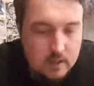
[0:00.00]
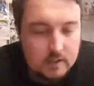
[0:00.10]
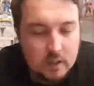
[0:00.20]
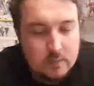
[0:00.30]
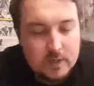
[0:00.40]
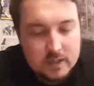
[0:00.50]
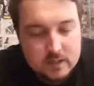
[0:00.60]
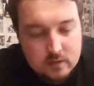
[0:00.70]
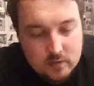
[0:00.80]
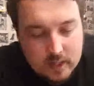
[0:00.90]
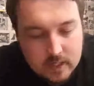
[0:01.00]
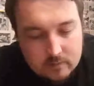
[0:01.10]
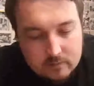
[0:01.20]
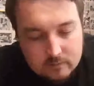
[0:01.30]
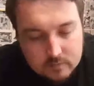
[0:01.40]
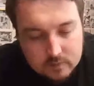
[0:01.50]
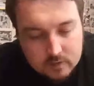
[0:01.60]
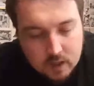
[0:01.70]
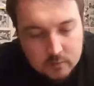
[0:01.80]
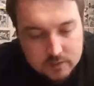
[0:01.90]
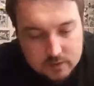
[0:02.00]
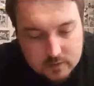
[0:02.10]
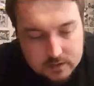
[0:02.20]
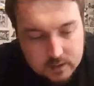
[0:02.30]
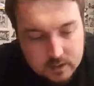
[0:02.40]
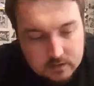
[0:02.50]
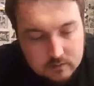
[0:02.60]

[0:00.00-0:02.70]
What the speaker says: the only PS2 game that I was interested in,